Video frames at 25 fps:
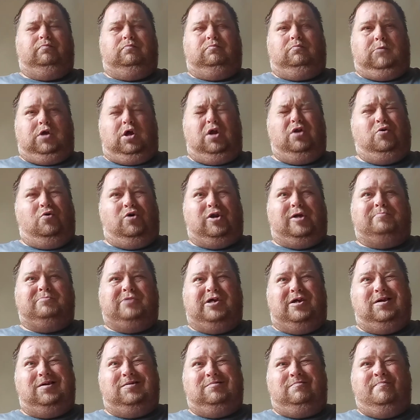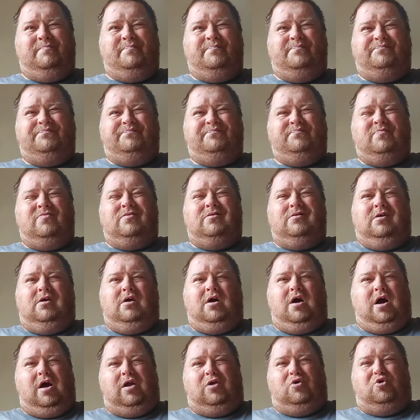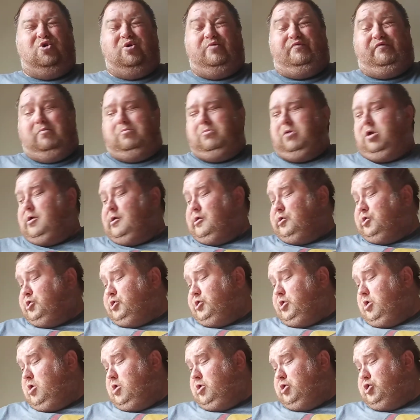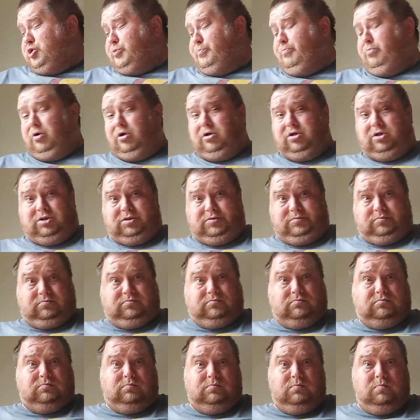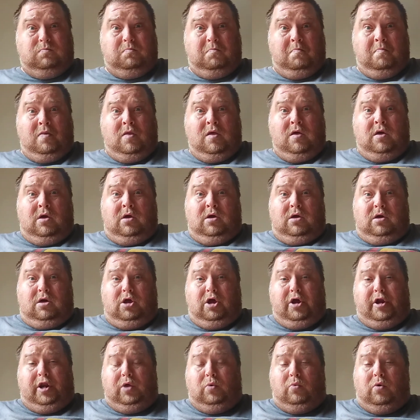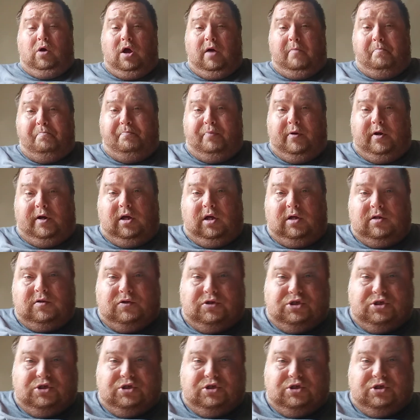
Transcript: You know what I mean? I don't know if it makes sense, but anyway, I've been at